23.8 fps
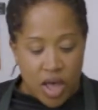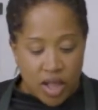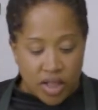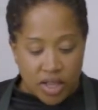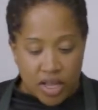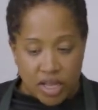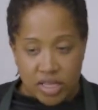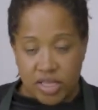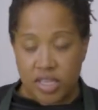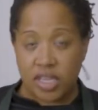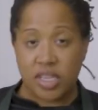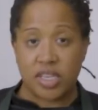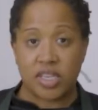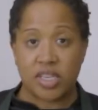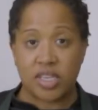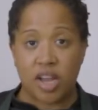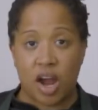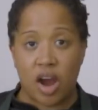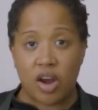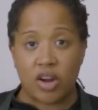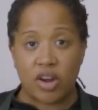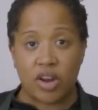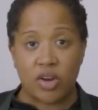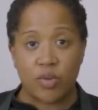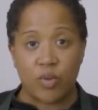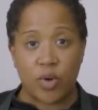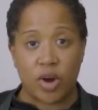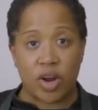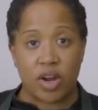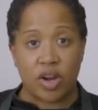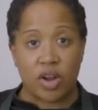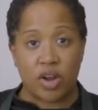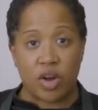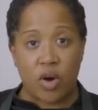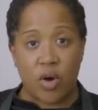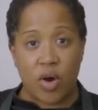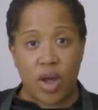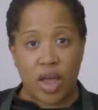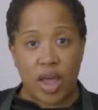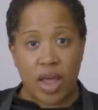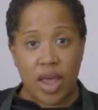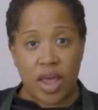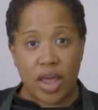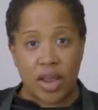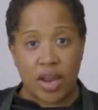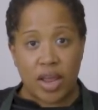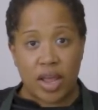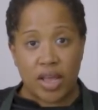let's get started. We're gonna go
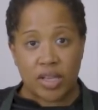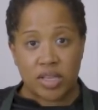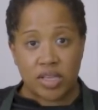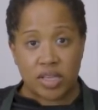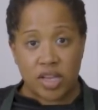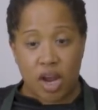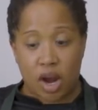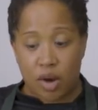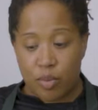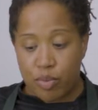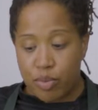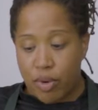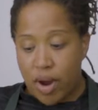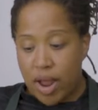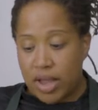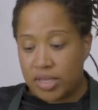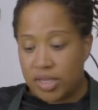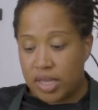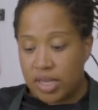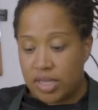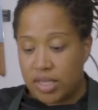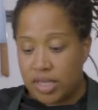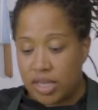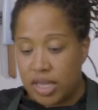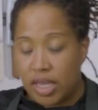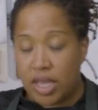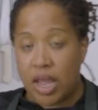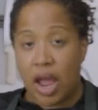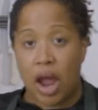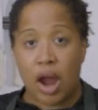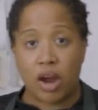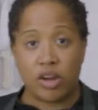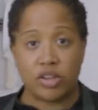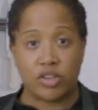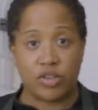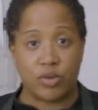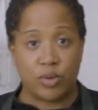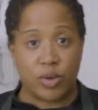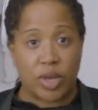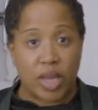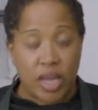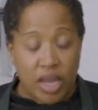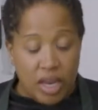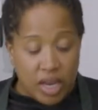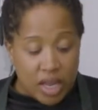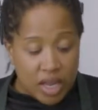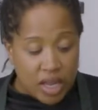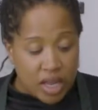ahead and start processing our
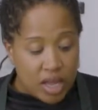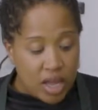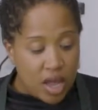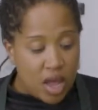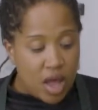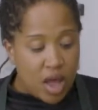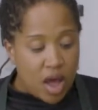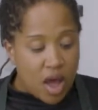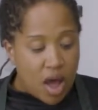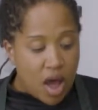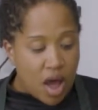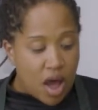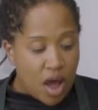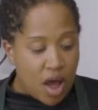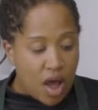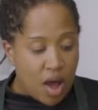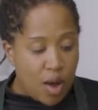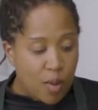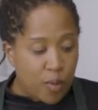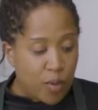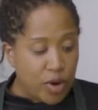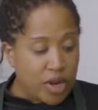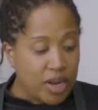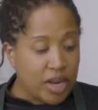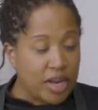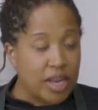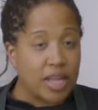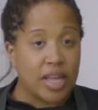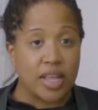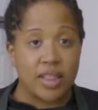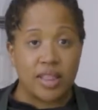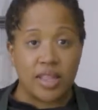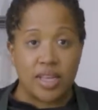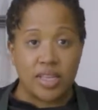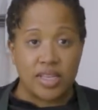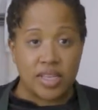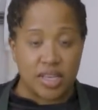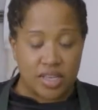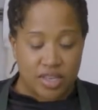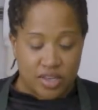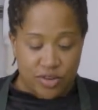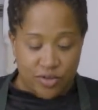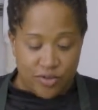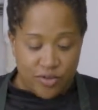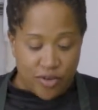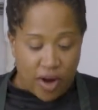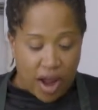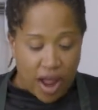zucchini. We need to get these into
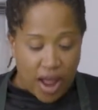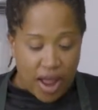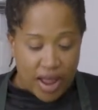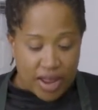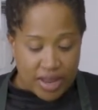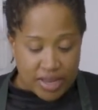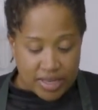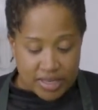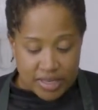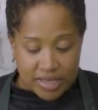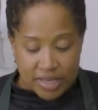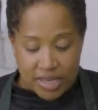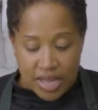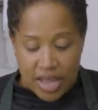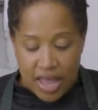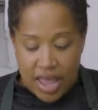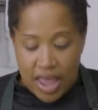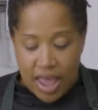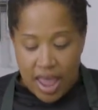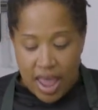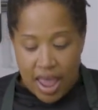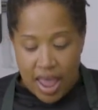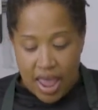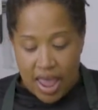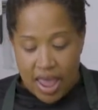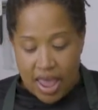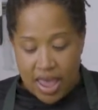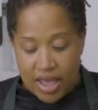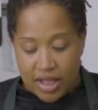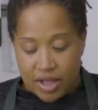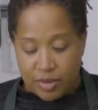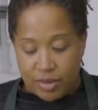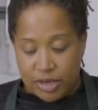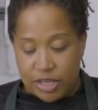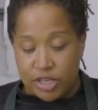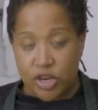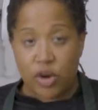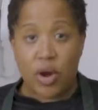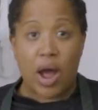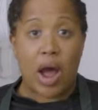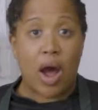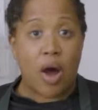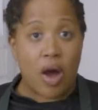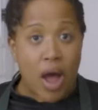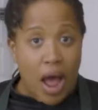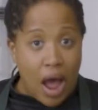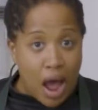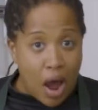fries, and let me show
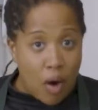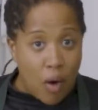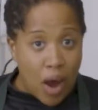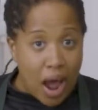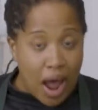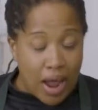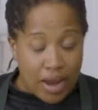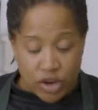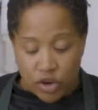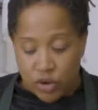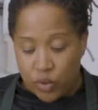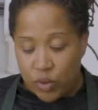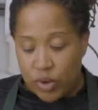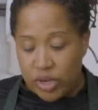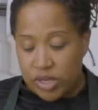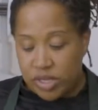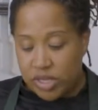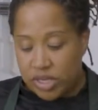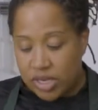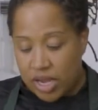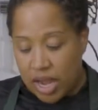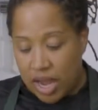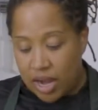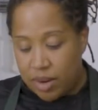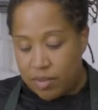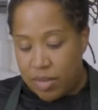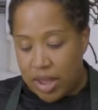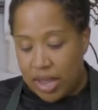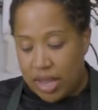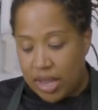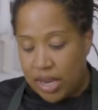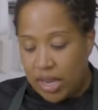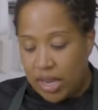how I do it to kind of make it